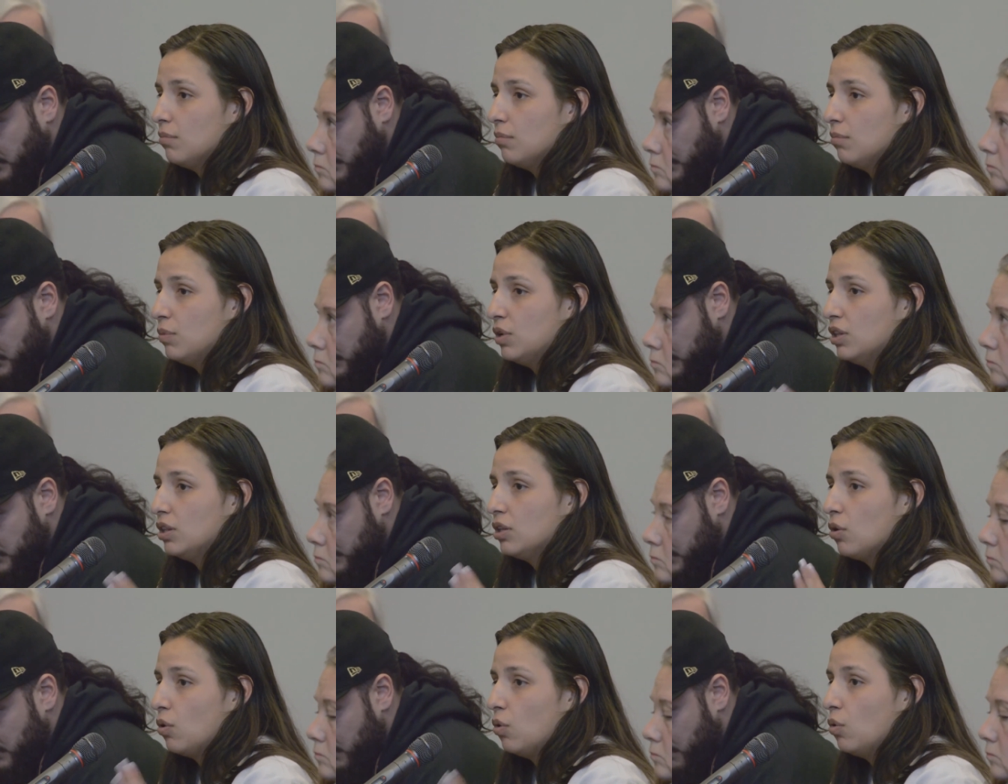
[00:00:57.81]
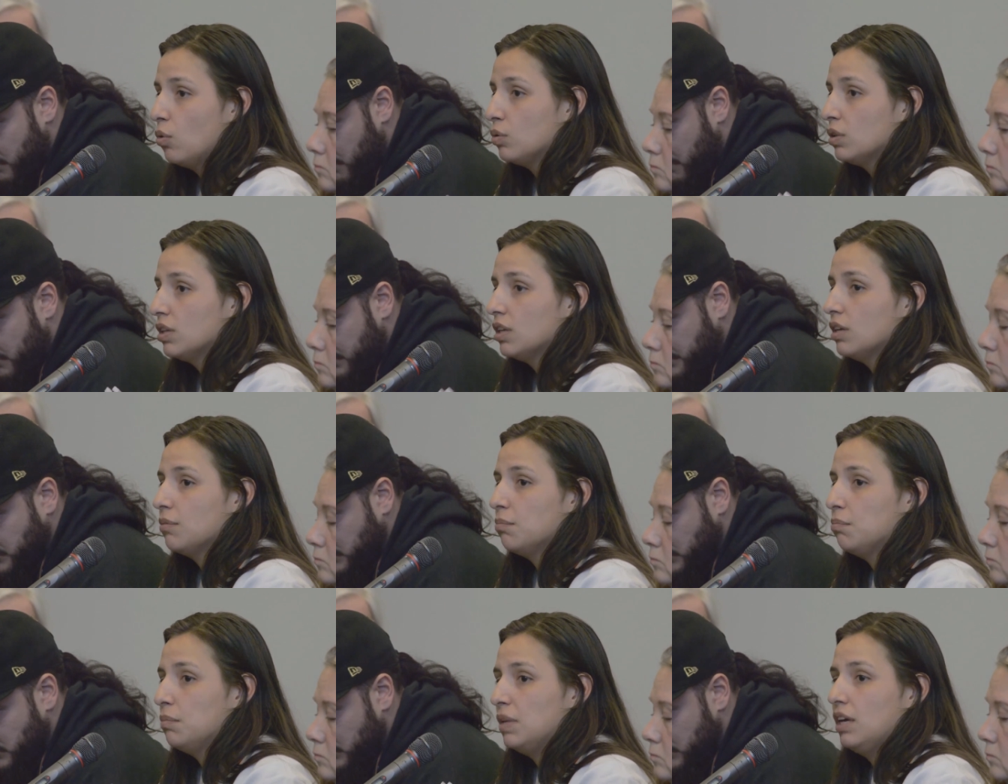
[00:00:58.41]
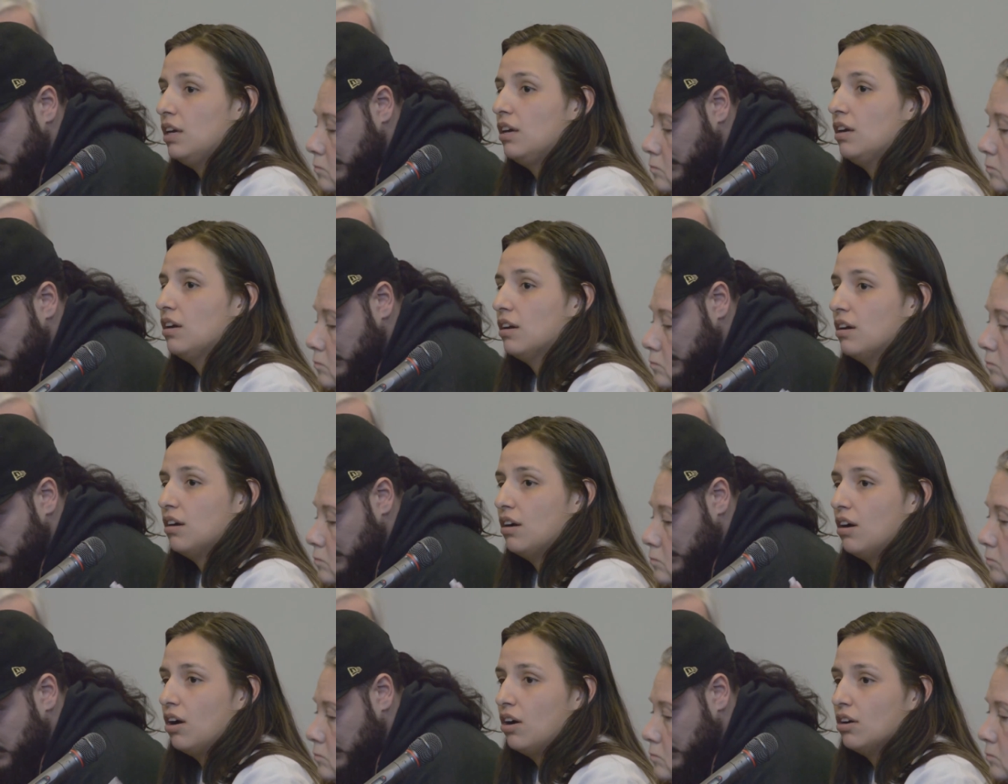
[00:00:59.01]
But the only meat
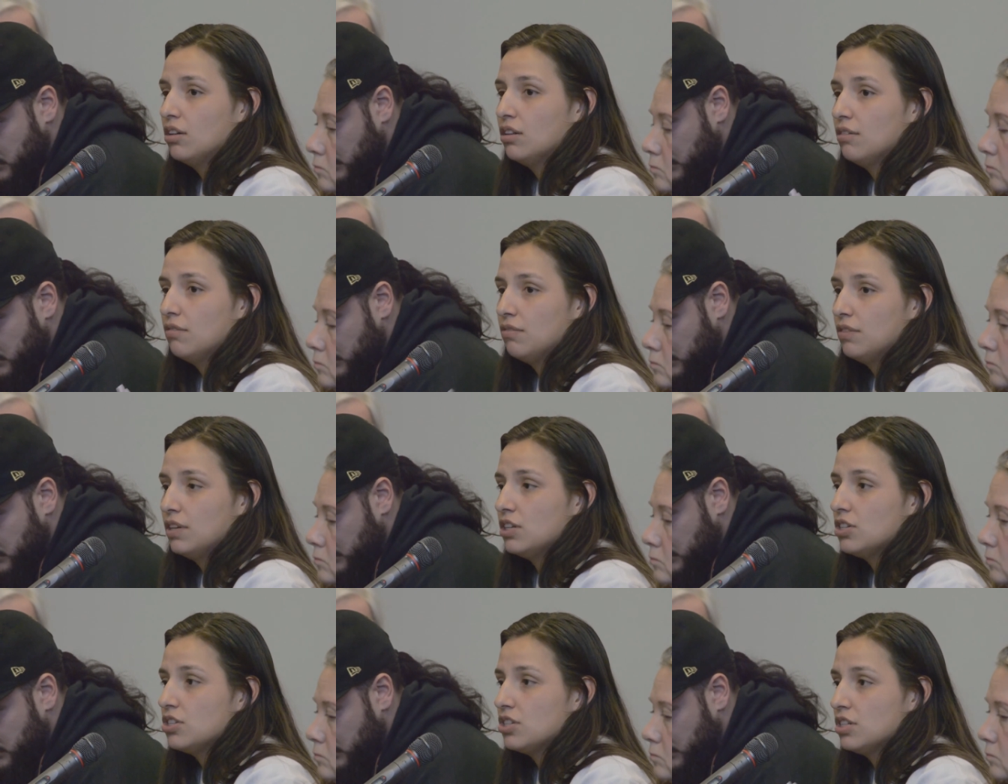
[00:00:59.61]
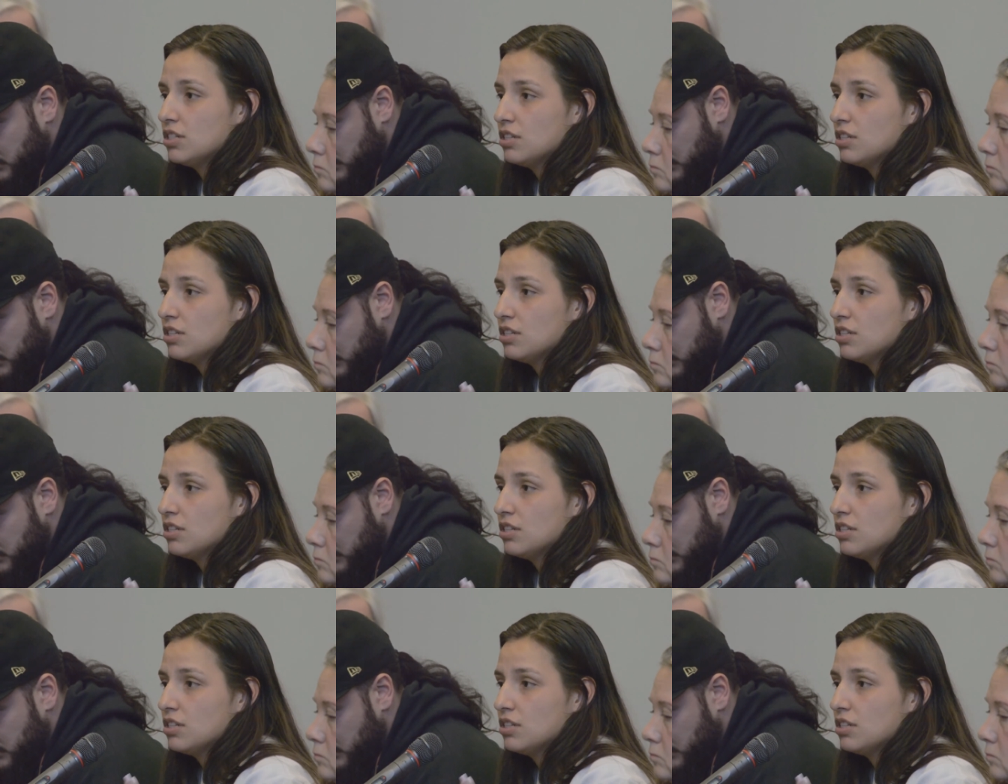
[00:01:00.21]
on the fish is